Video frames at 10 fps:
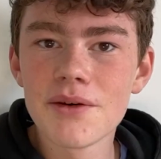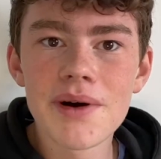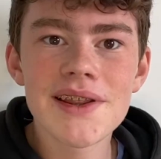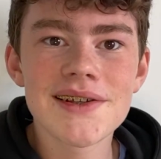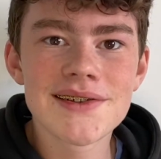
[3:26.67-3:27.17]

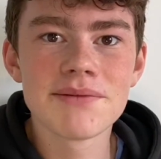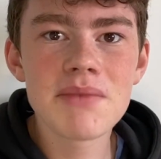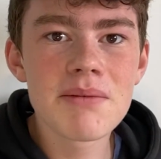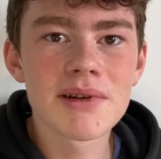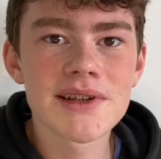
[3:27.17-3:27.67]
way that some
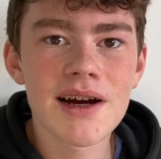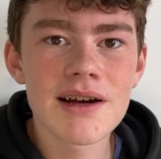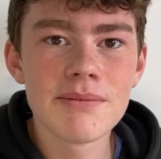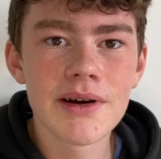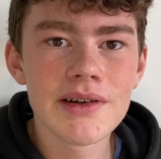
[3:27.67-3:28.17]
people talk
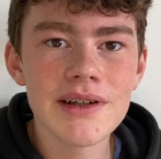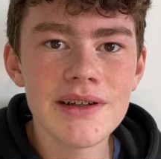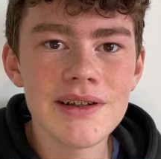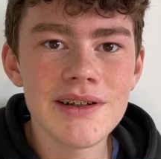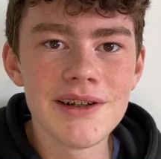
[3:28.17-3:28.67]
about
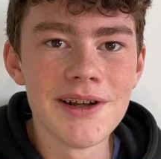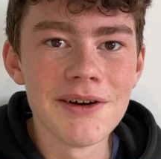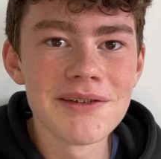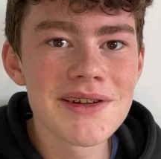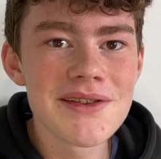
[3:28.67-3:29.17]
it, you
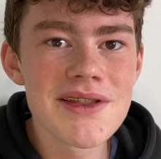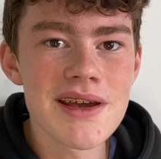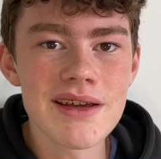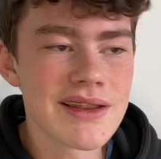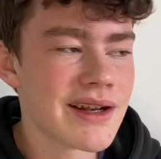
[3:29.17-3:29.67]
know, you'd
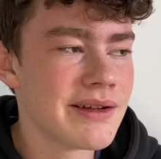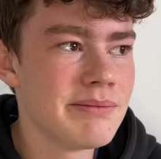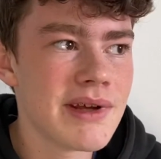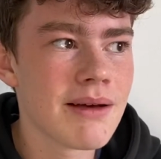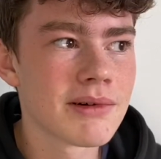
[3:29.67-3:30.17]
think that it'd
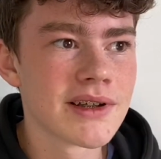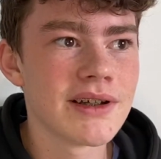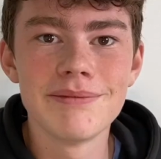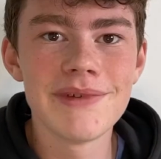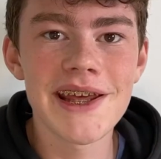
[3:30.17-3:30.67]
be able
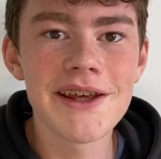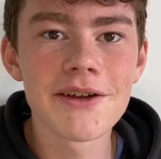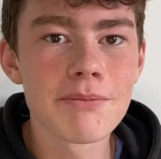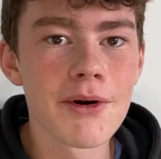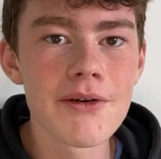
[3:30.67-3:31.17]
to
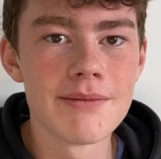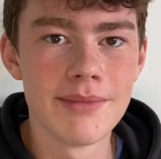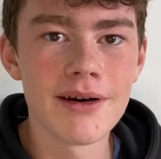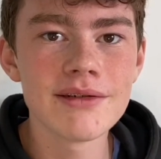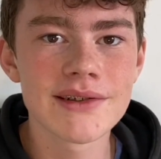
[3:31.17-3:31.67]
heal broken
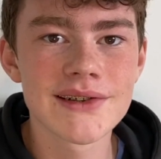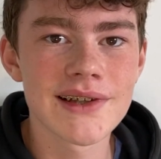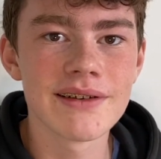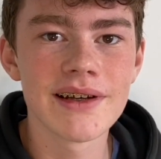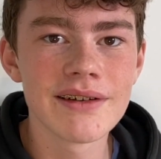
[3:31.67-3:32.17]
bones or
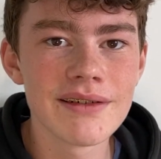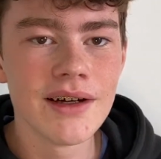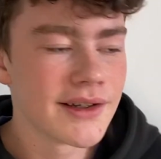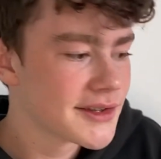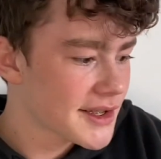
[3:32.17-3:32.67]
something.
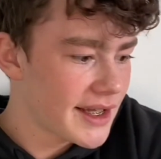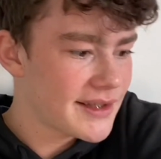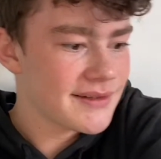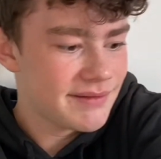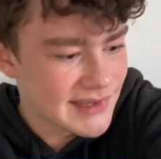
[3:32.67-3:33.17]
Just
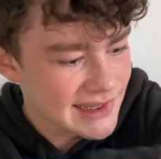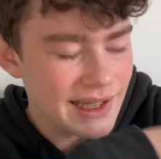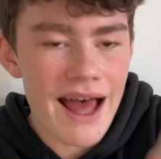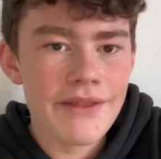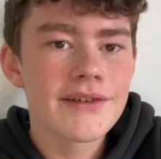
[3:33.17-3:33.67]
like
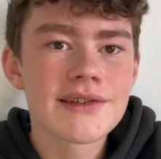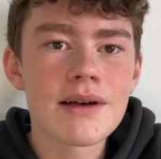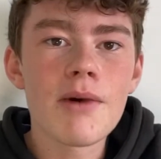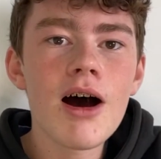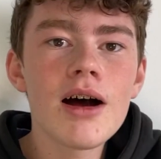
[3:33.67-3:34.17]
slather
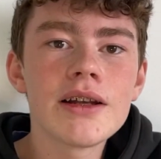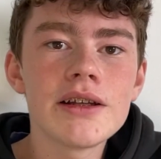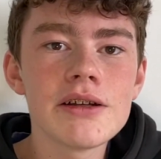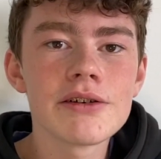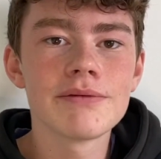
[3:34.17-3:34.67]
some on
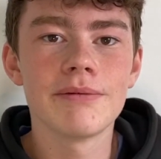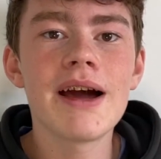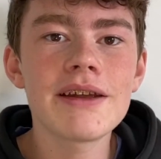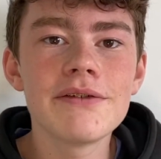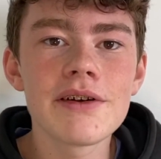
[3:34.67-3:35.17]
and you're
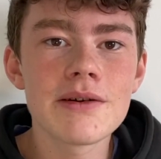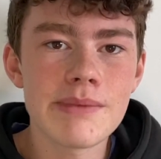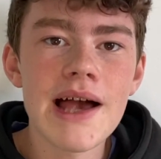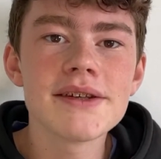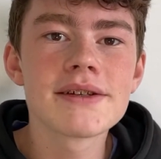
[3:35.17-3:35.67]
ready for your
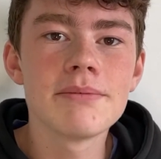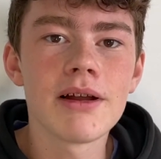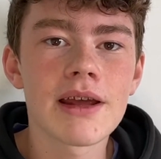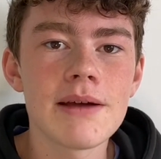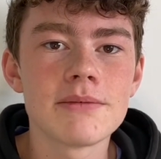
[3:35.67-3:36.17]

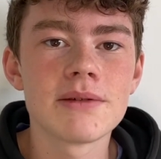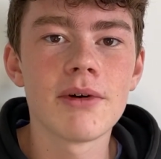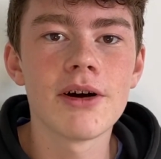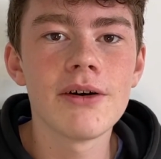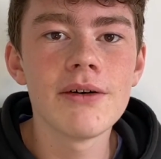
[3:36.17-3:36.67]
basketball game
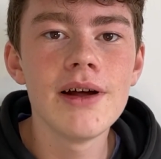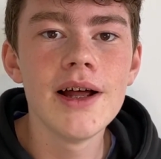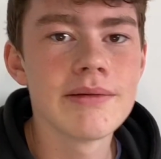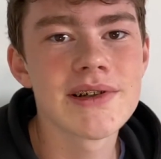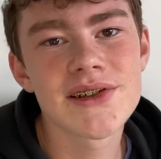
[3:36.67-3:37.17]
tomorrow.
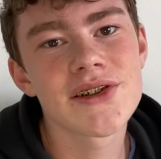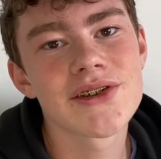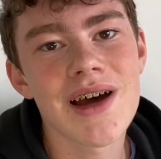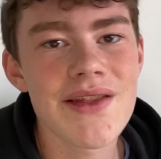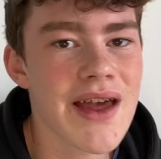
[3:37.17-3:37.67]
But it's just
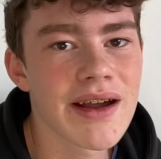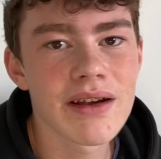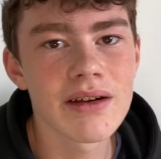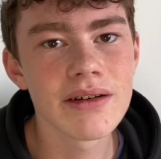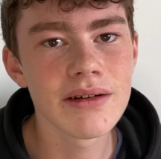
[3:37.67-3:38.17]
not that good.